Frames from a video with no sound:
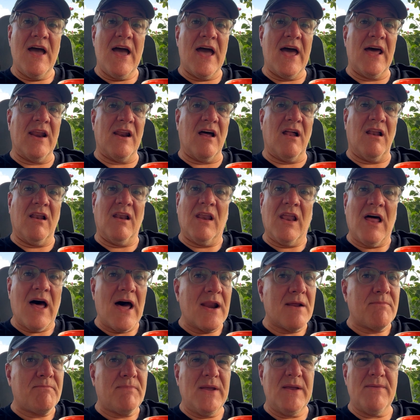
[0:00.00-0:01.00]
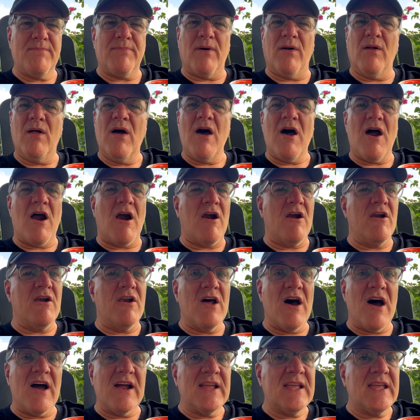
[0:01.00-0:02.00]
And a lot of people are
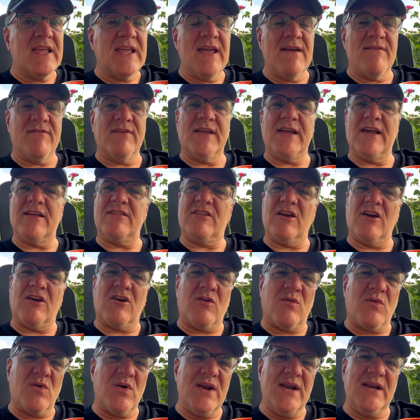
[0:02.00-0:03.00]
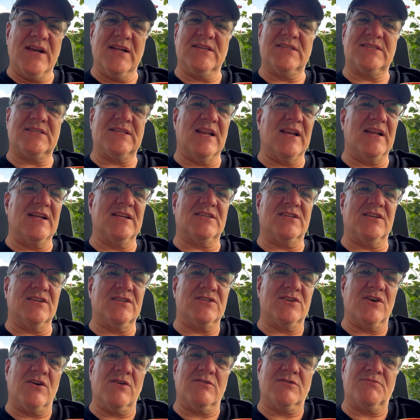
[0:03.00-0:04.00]
not giving it the credence that it
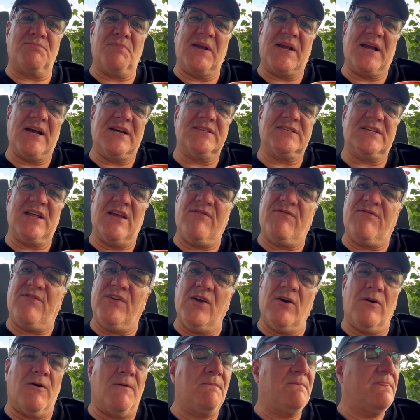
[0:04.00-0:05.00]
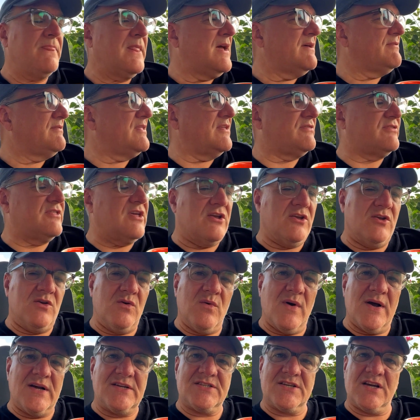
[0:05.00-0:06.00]
deserves because they feel that the
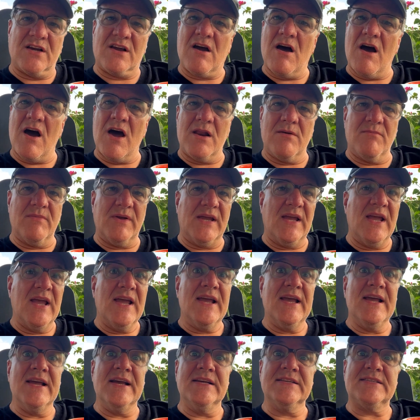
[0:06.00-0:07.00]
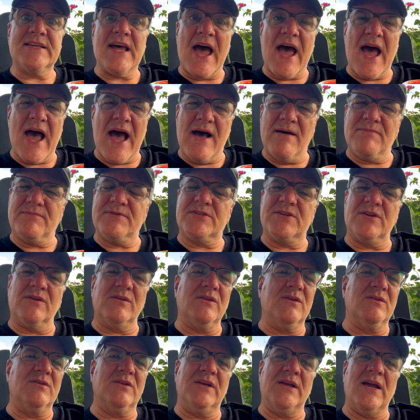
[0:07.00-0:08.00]
U.S. economy is
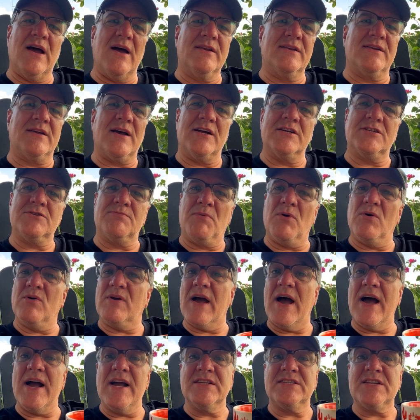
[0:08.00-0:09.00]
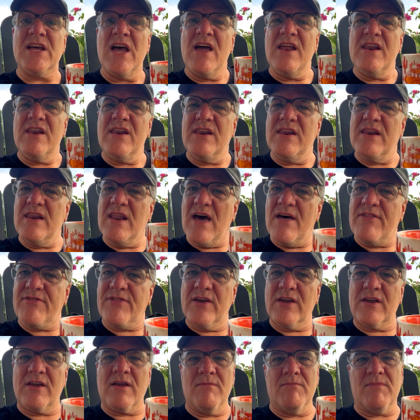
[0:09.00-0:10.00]
absolutely untouchable. Guys,
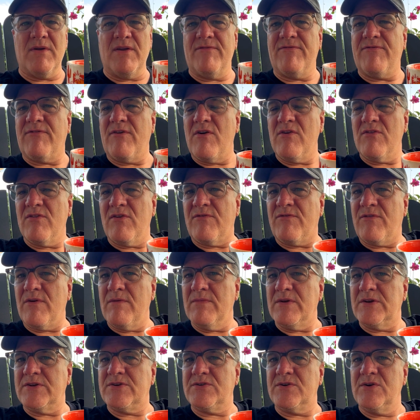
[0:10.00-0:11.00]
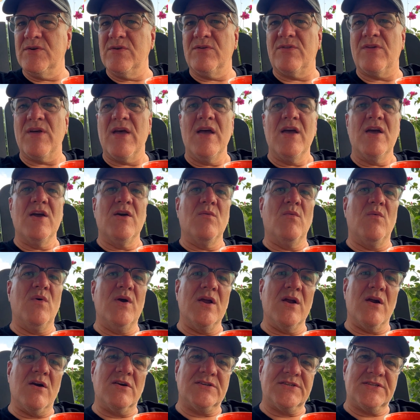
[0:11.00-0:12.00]
nothing can be further from the truth.
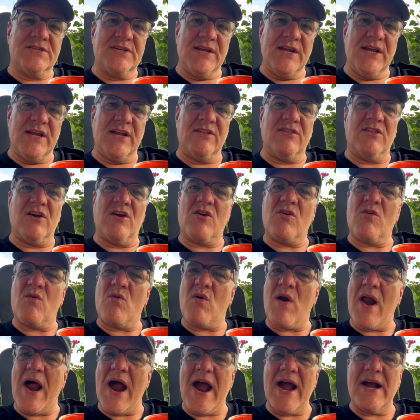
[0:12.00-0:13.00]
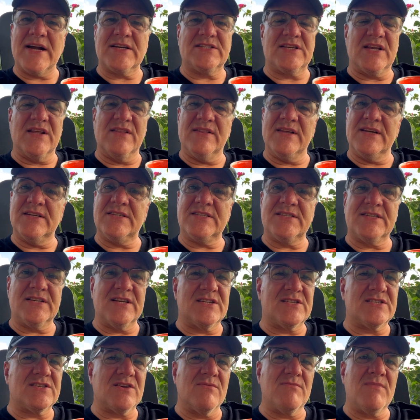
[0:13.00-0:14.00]
We are seeing the cracks in this
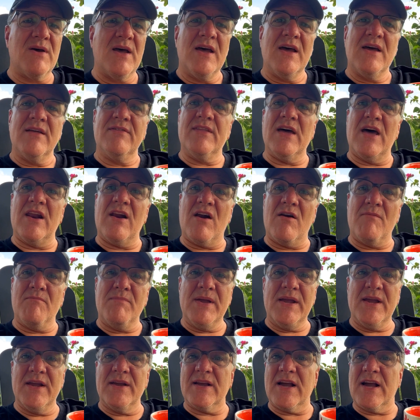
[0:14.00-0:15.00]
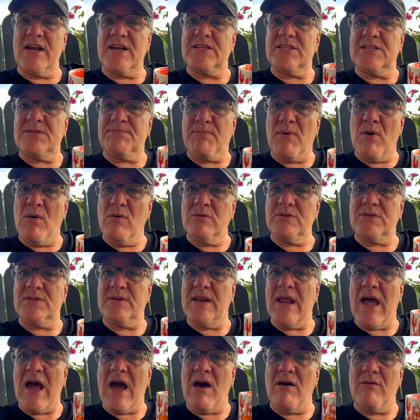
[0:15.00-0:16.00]
system that are being exposed
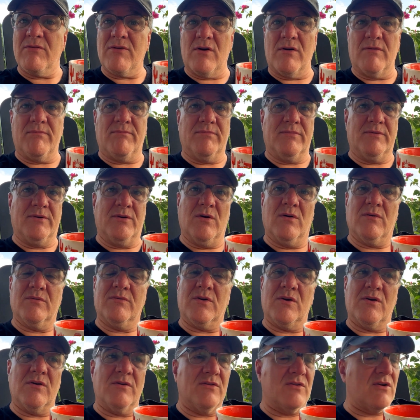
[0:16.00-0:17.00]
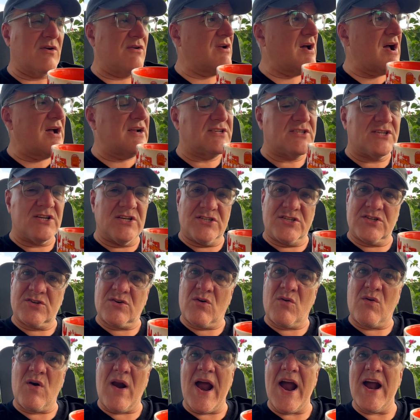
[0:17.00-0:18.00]
now. They're, you know, they're, they're not just
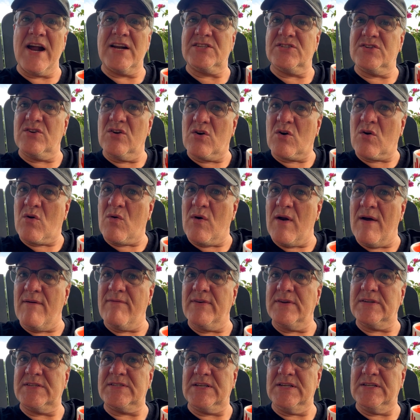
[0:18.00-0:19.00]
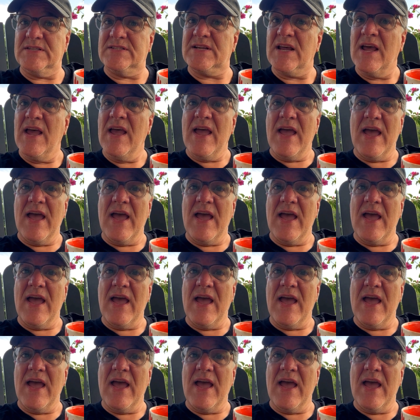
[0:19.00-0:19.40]
cracks, they're crevices.